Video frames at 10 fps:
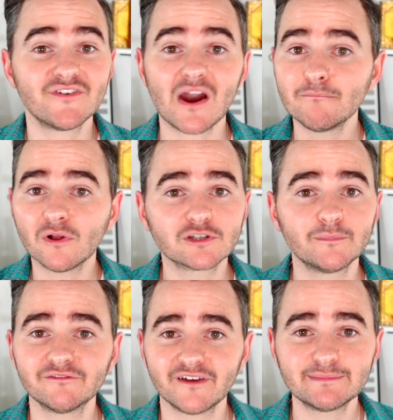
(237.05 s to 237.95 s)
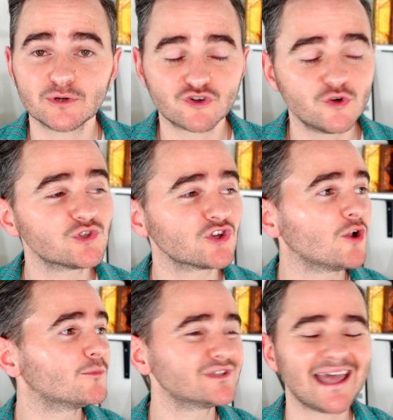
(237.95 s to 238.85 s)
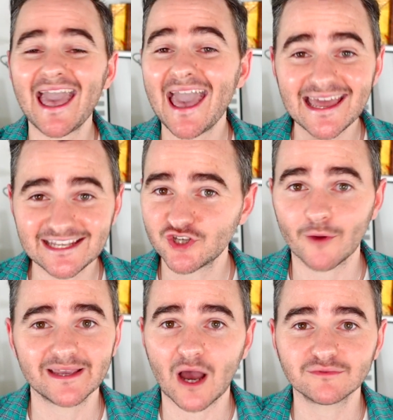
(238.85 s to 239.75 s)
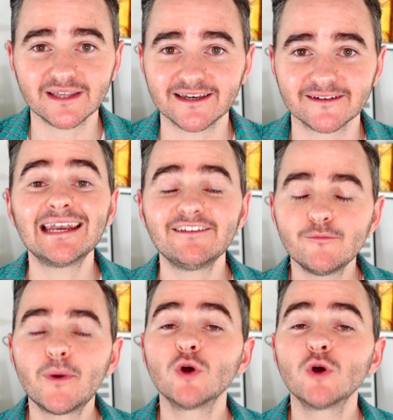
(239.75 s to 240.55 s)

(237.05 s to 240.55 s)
There are multiple Facebook groups on almost any topic out there, and if you